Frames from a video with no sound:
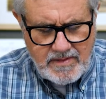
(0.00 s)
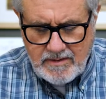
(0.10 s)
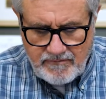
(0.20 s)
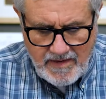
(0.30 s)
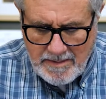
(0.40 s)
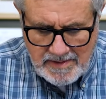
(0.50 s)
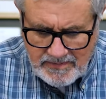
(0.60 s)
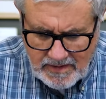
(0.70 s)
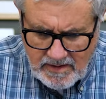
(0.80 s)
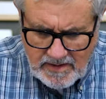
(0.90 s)
the
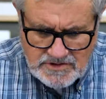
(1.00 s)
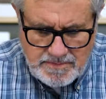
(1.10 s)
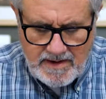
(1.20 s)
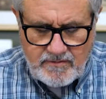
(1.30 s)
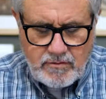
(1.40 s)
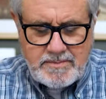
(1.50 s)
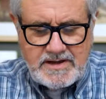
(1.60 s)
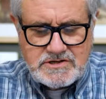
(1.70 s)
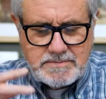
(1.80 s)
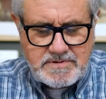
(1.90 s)
famine that spread from
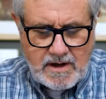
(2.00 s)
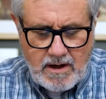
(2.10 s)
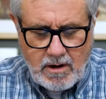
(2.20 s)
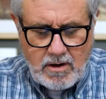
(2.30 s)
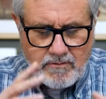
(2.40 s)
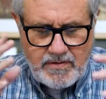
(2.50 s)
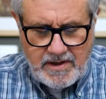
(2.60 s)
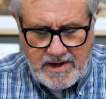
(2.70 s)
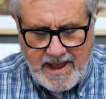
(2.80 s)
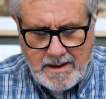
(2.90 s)
Egypt and all over
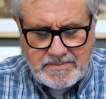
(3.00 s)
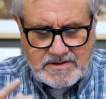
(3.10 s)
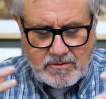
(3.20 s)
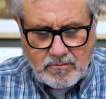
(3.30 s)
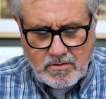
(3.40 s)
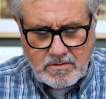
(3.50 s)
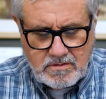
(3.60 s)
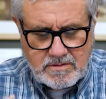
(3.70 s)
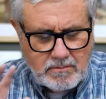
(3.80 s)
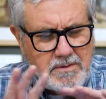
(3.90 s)
the inhabited
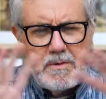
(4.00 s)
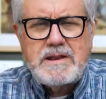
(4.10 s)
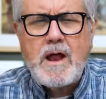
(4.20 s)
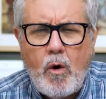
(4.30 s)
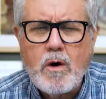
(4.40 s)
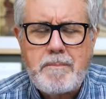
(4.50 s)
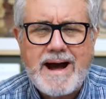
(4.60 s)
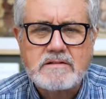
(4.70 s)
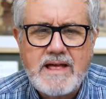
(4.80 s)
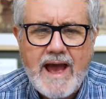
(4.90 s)
world. We know
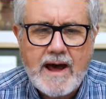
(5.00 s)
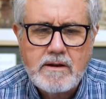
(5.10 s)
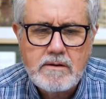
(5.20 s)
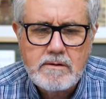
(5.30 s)
about that.